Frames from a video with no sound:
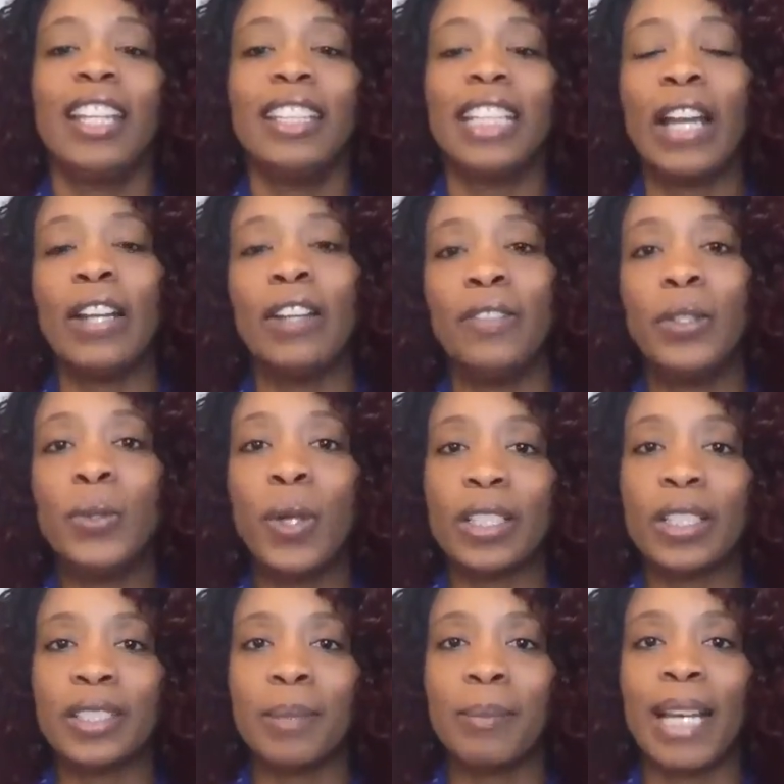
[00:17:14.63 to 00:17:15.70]
Now, if you are
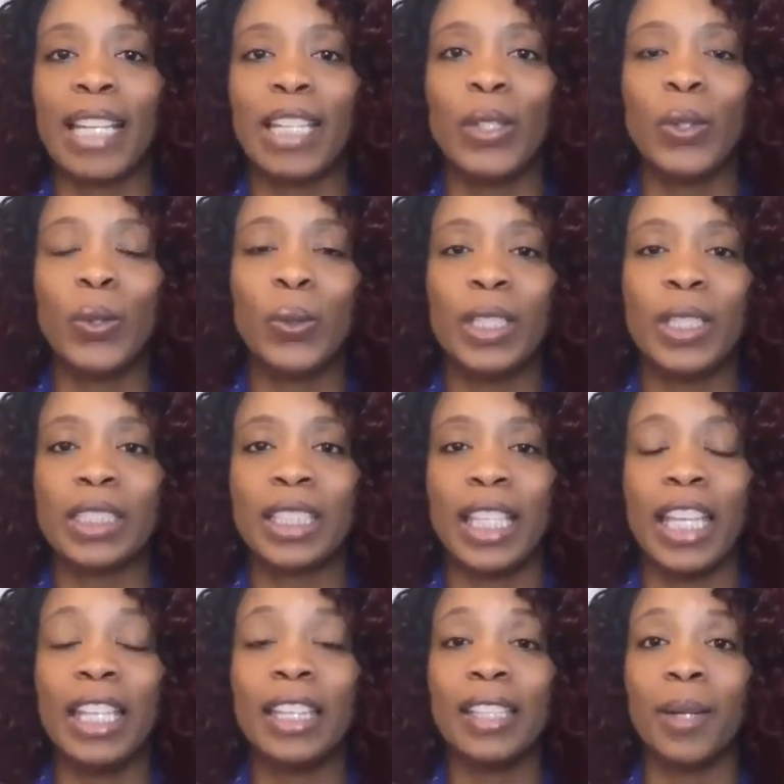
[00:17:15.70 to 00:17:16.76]
somebody who is
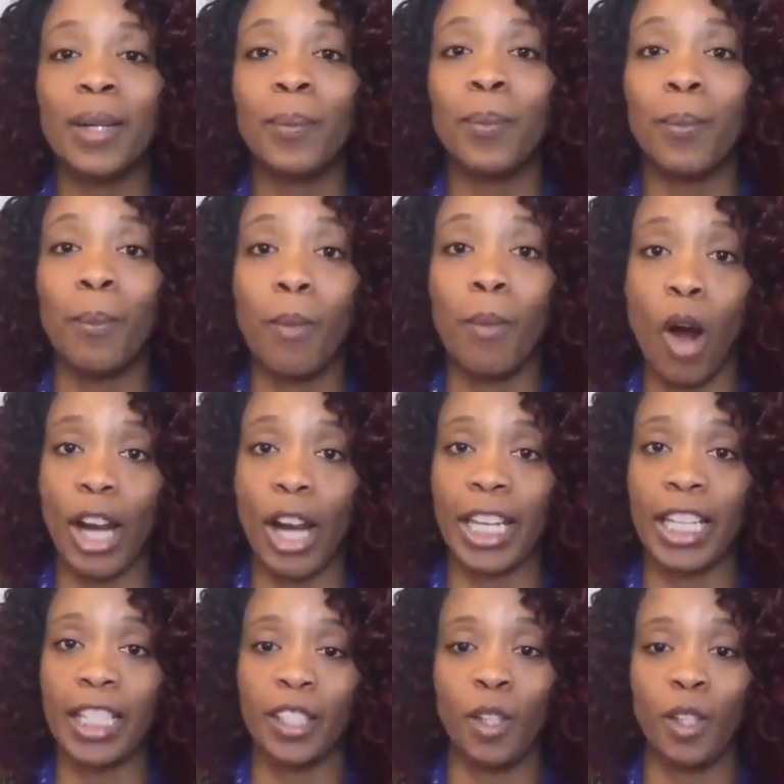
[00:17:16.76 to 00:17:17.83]
in the
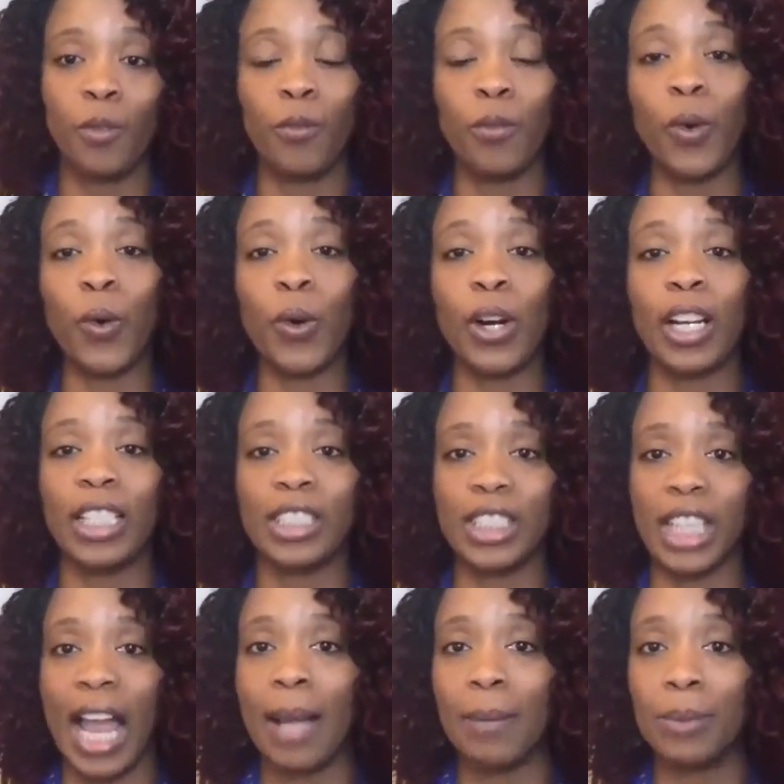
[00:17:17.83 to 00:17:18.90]
market for a
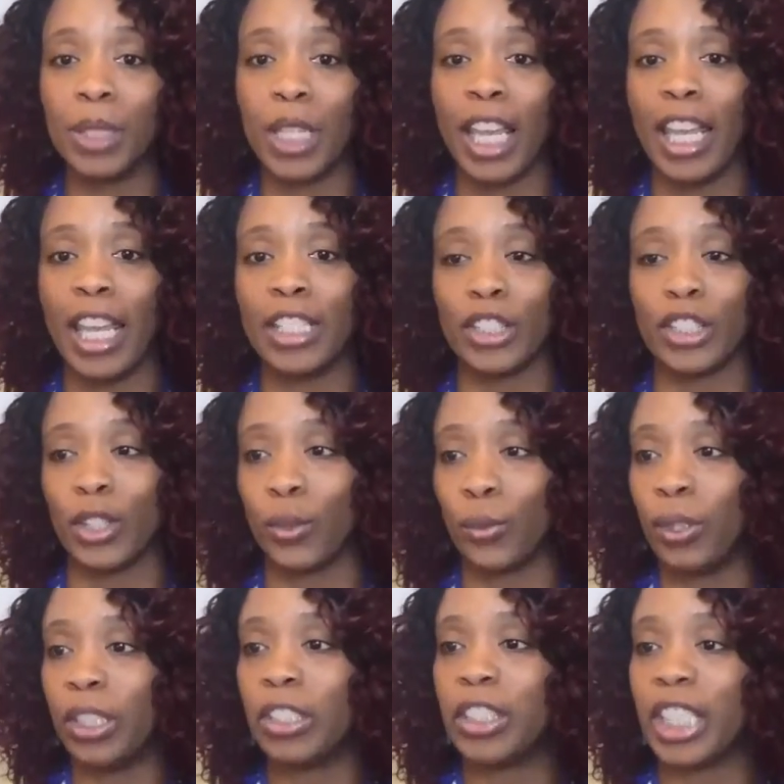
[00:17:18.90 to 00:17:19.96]
job change, a
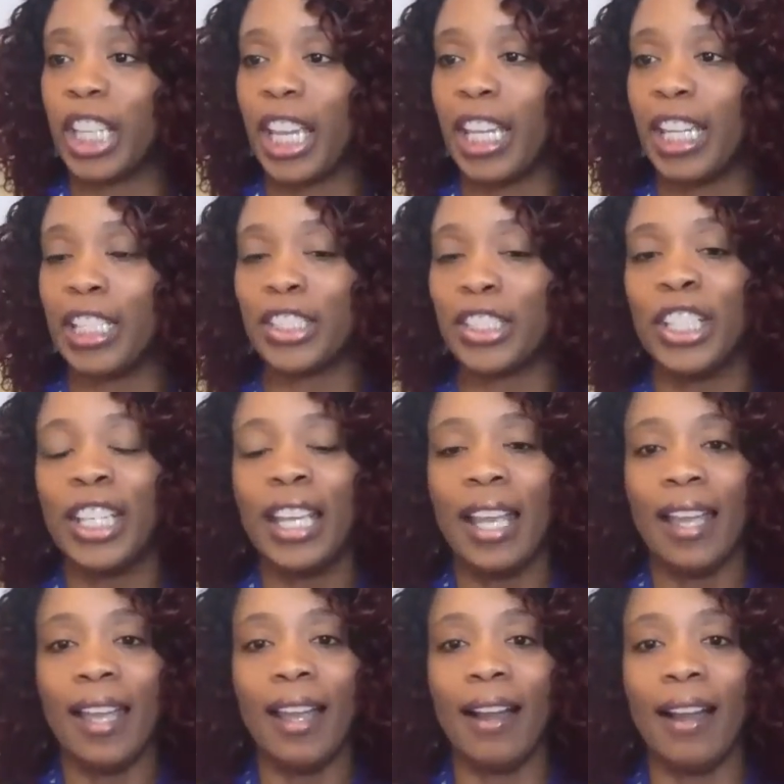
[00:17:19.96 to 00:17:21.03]
career change,
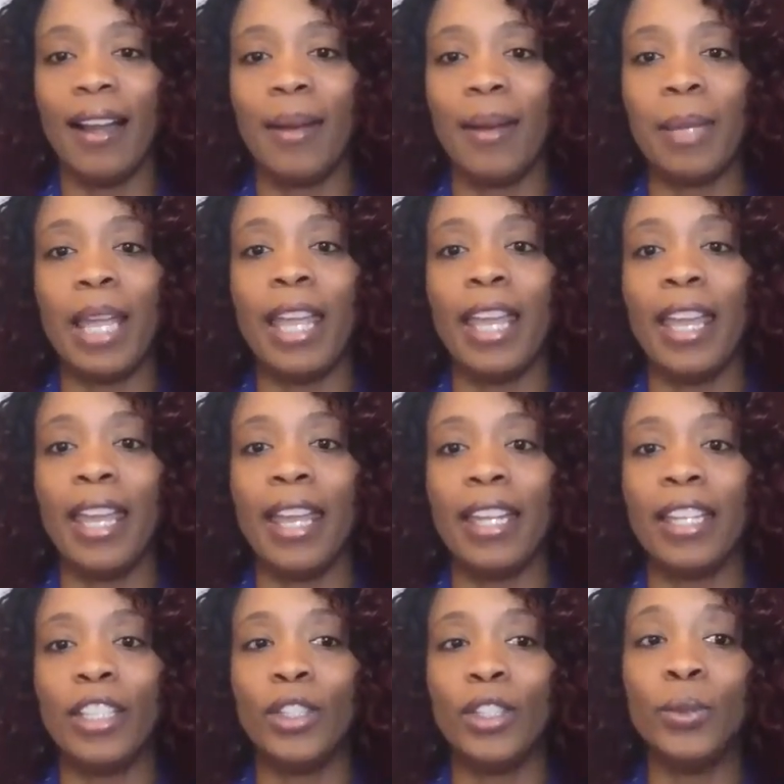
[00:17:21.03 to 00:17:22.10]

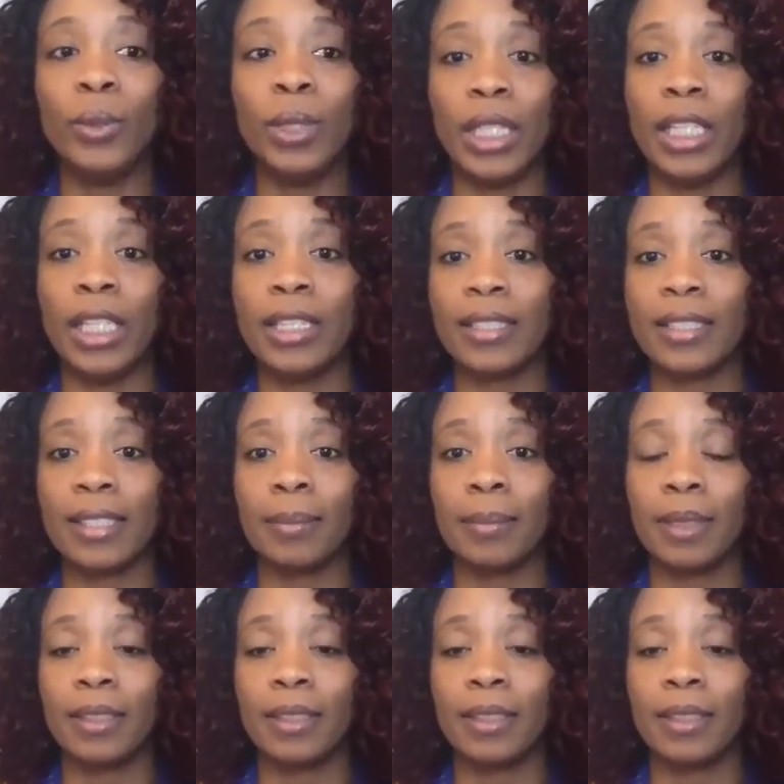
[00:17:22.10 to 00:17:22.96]
and you need some